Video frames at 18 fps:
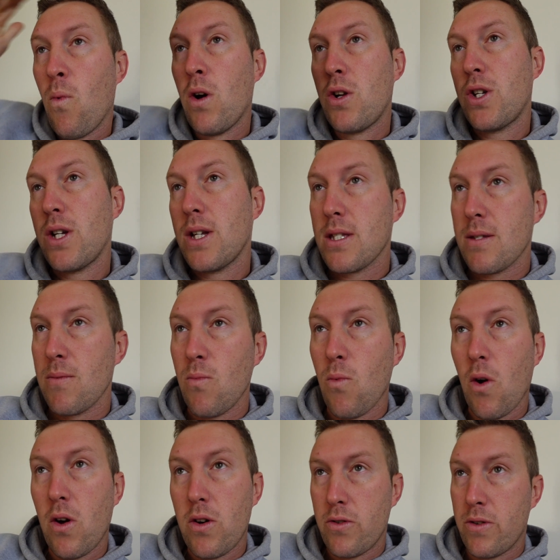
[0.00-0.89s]
watching some
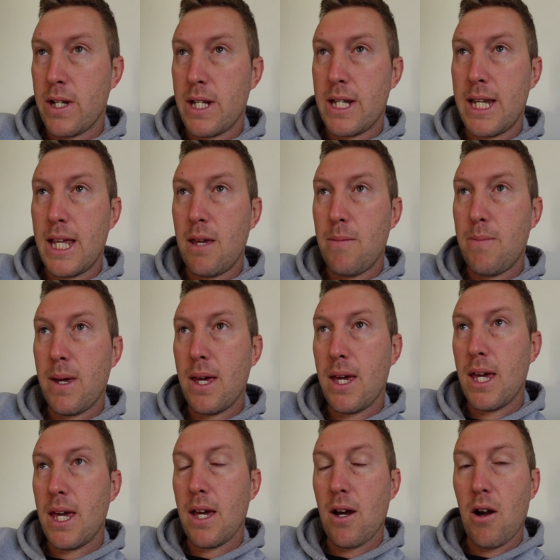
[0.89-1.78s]
Wandering D
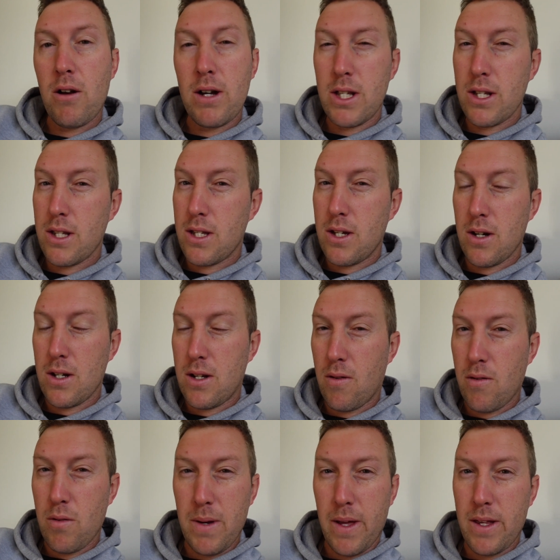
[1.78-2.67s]
P. I only just got
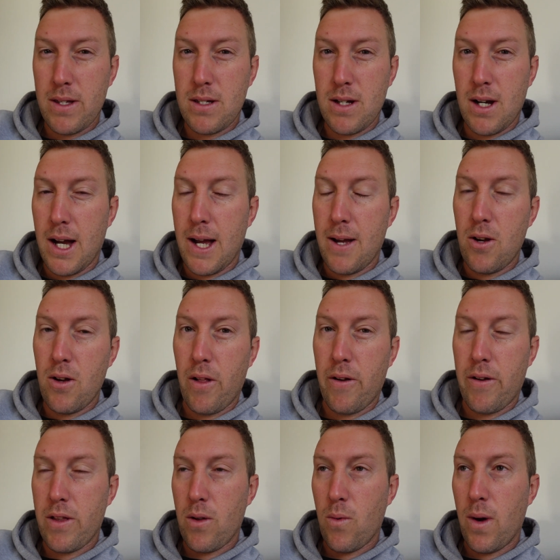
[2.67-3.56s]
told about this guy
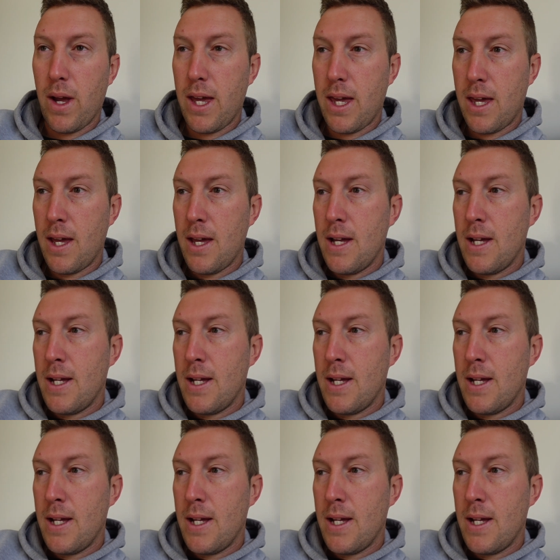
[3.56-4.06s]
earlier in the week.